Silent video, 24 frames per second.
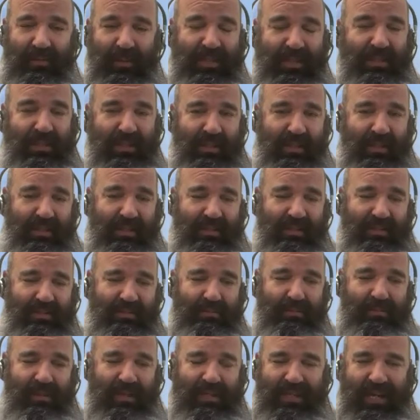wants to
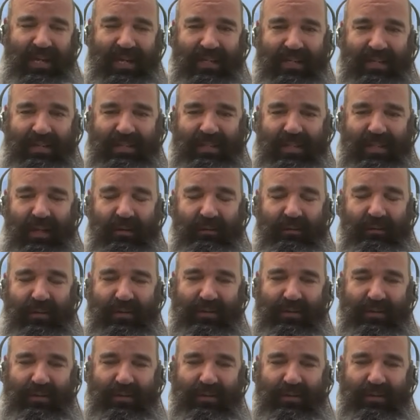maintain itself.